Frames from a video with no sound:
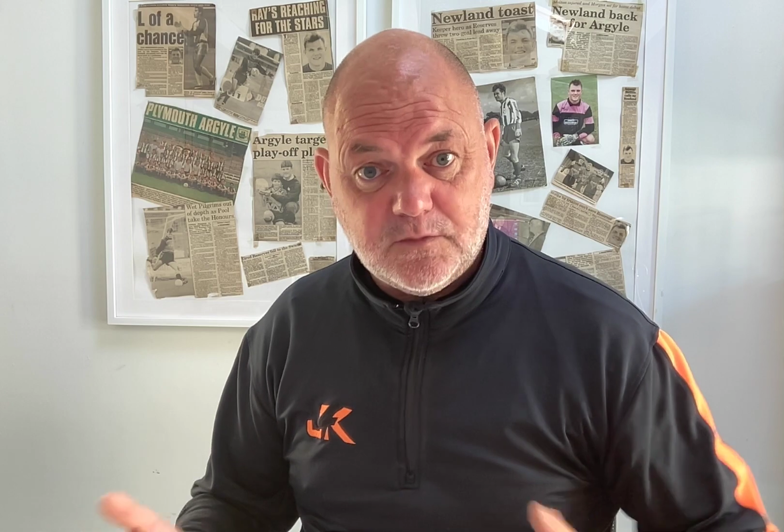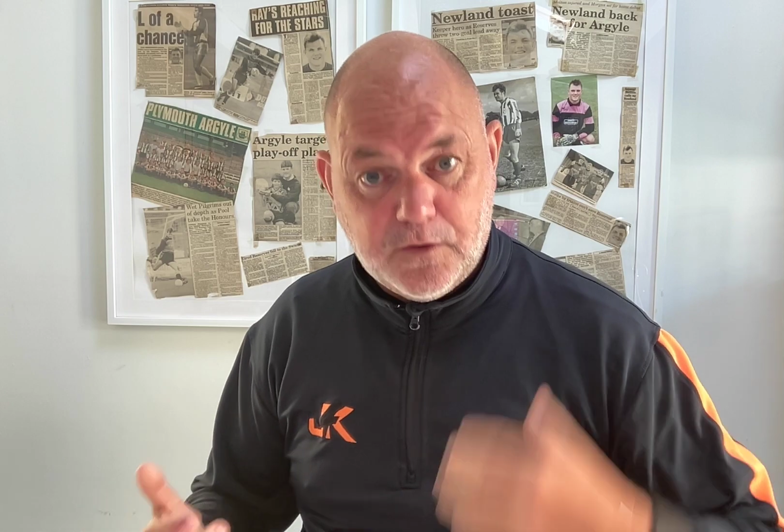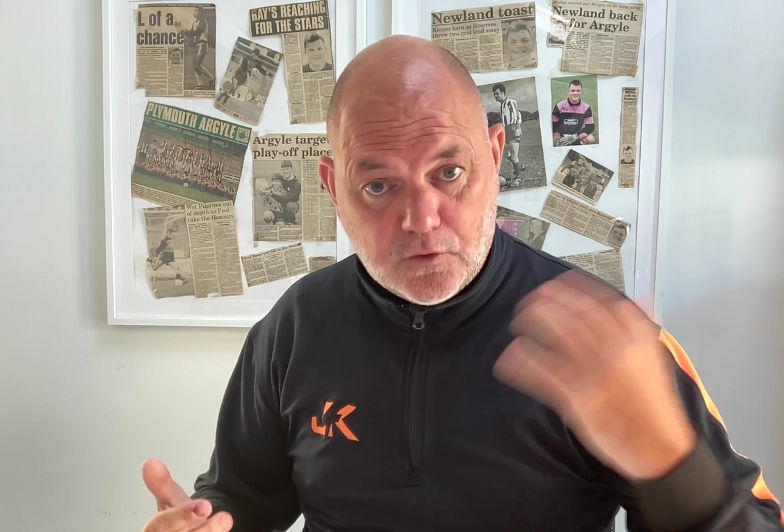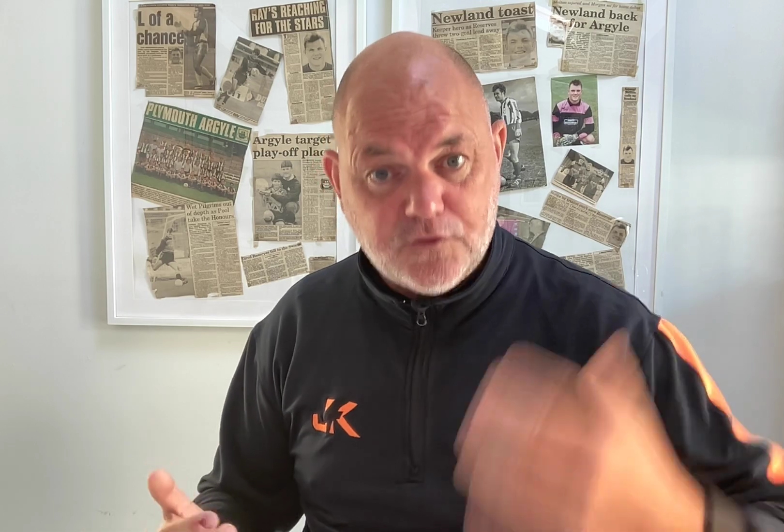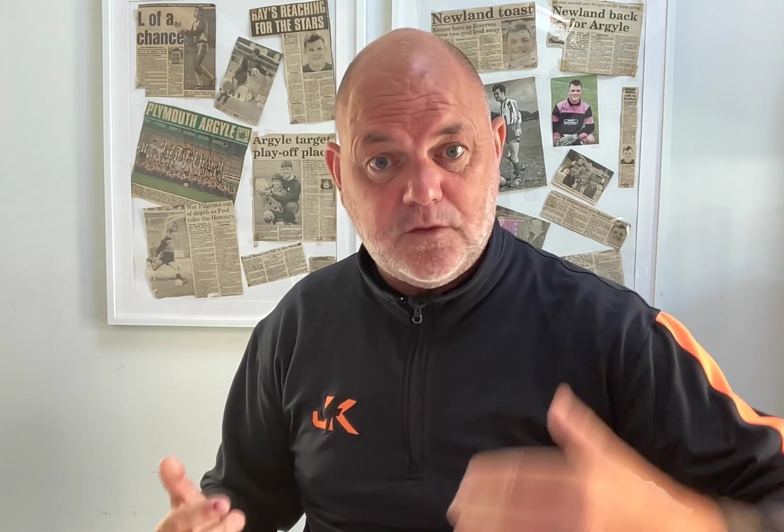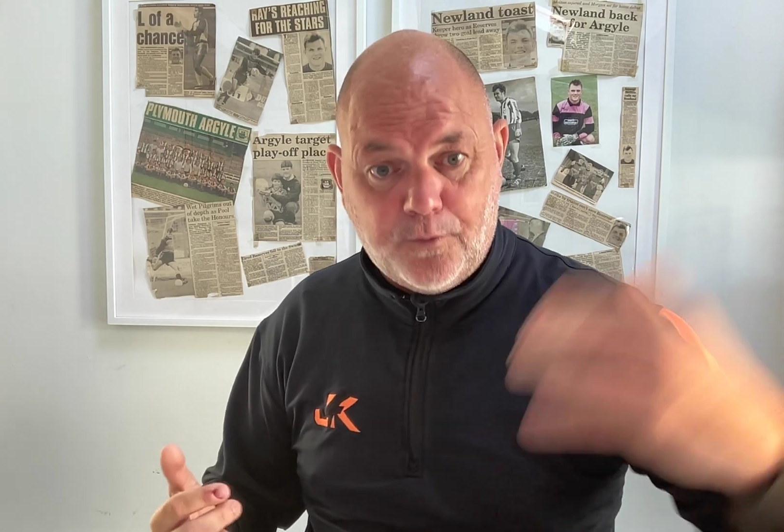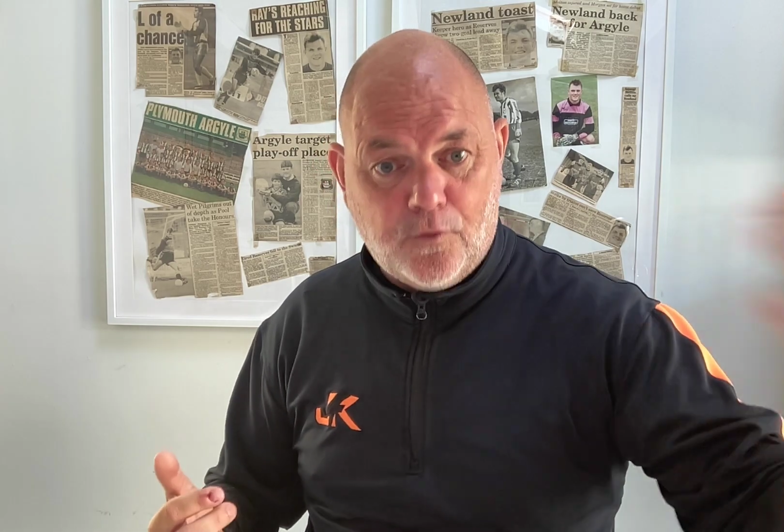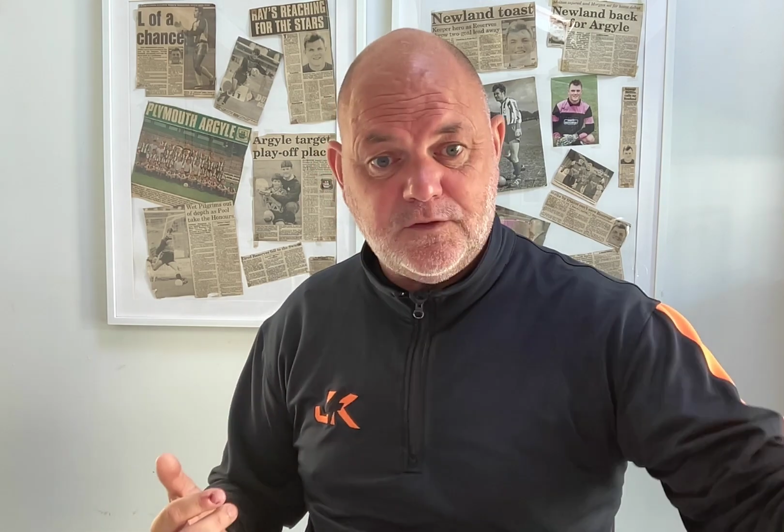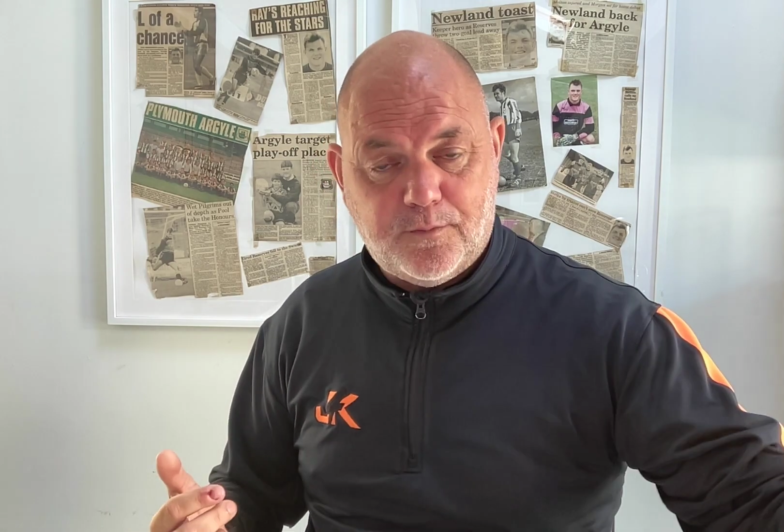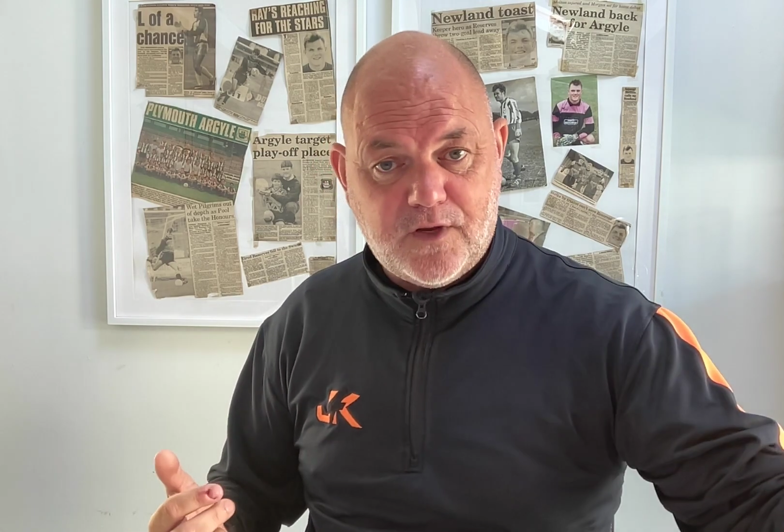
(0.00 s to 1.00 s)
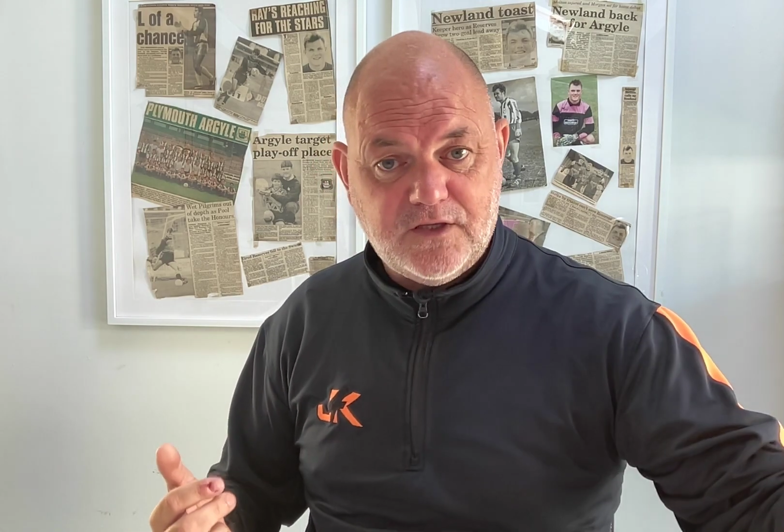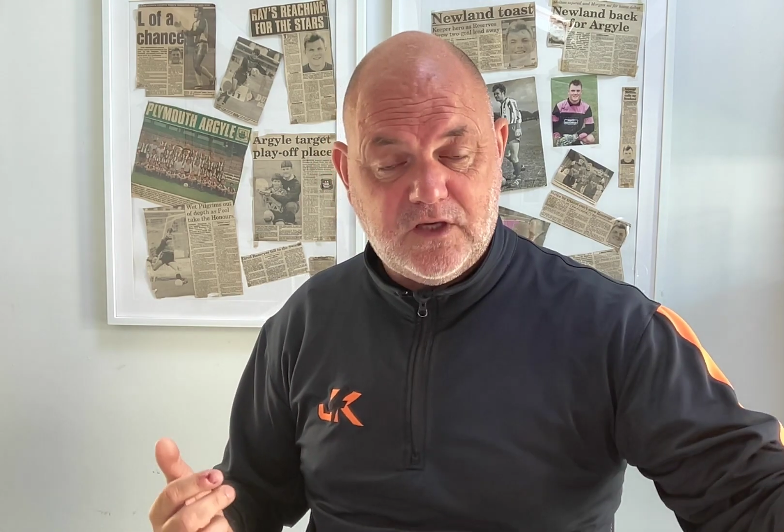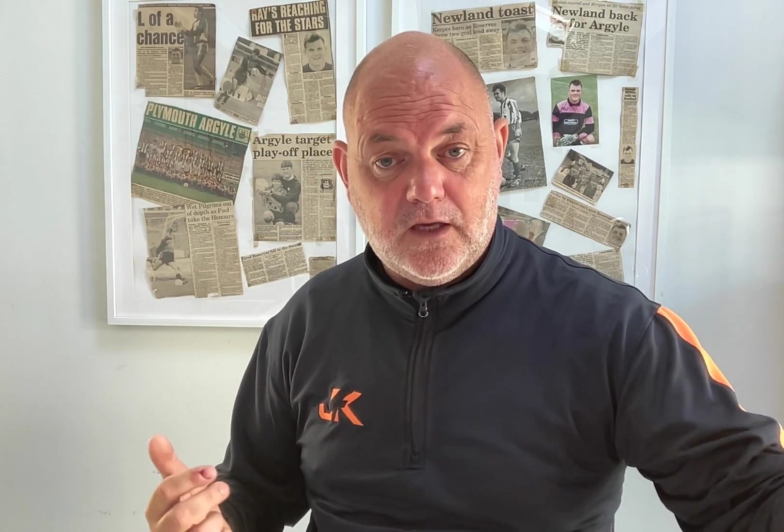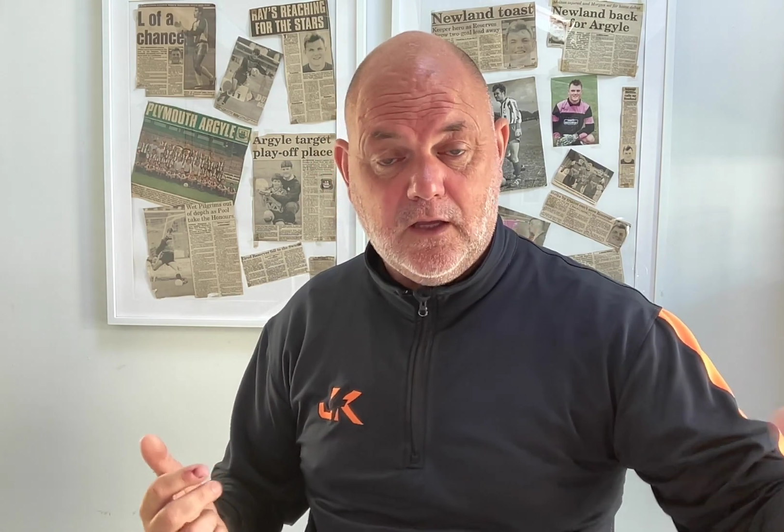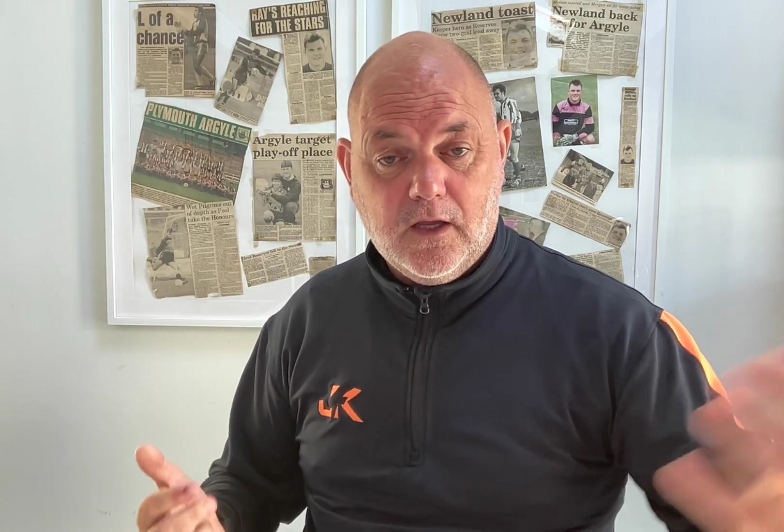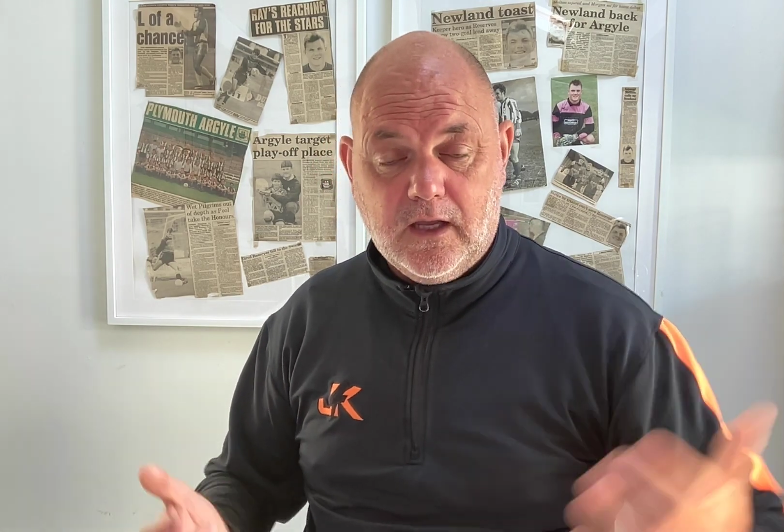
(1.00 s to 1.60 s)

because they're put under pressure,